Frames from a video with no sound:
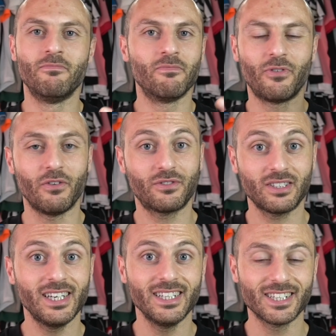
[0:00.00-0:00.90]

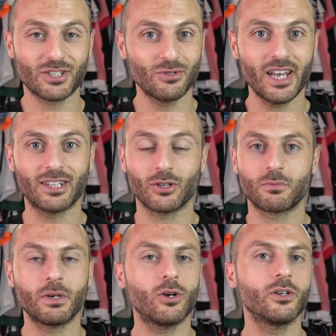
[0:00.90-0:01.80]
15 Scudettos,
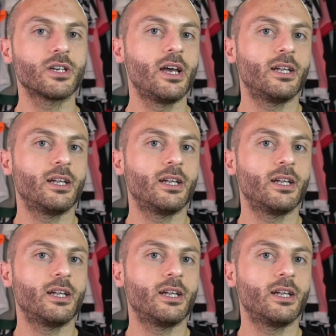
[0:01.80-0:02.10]
because